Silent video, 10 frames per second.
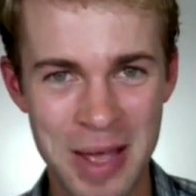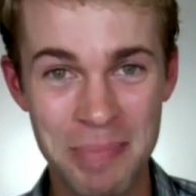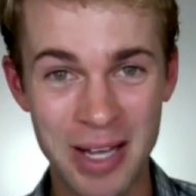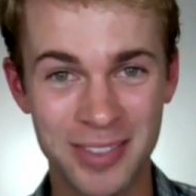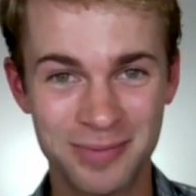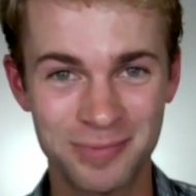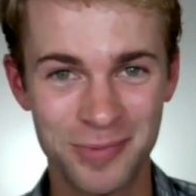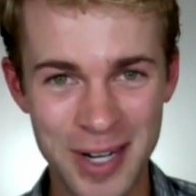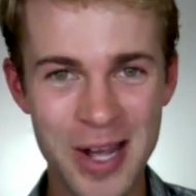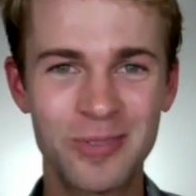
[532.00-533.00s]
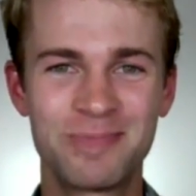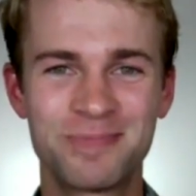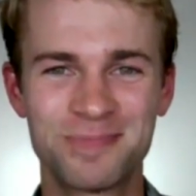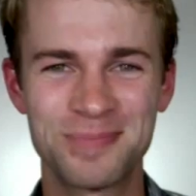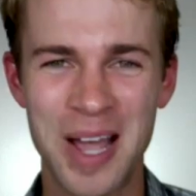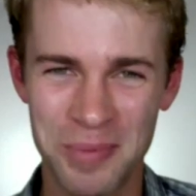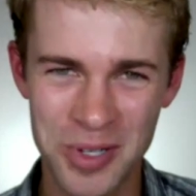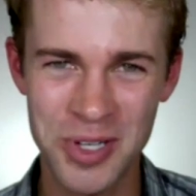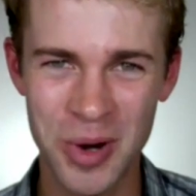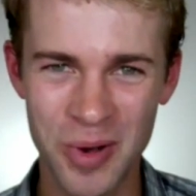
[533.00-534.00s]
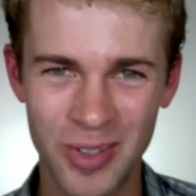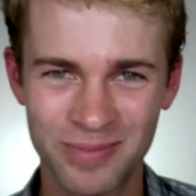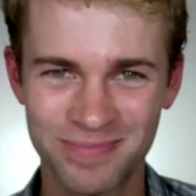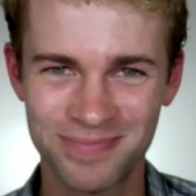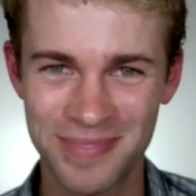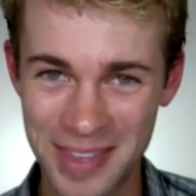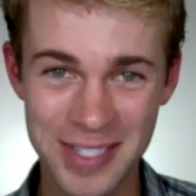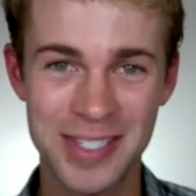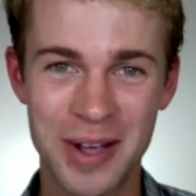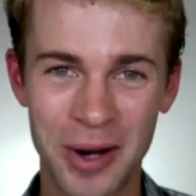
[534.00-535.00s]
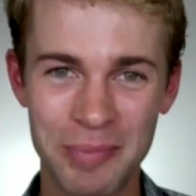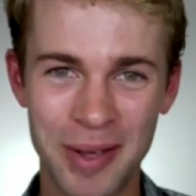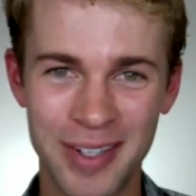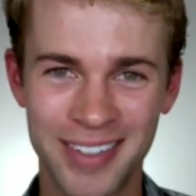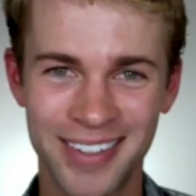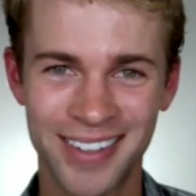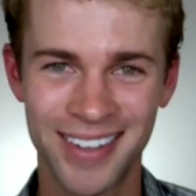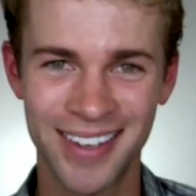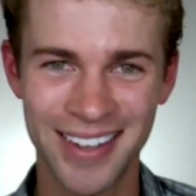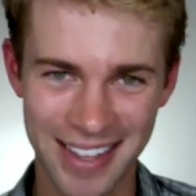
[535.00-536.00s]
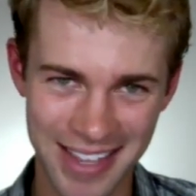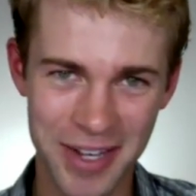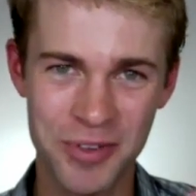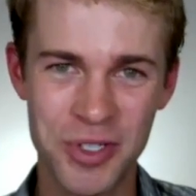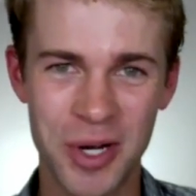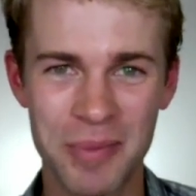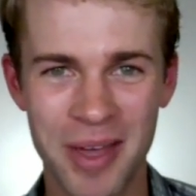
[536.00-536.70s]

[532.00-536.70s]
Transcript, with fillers: But for now, I'm Chris Hartwell. This is The Hart Beat, and I thank you for joining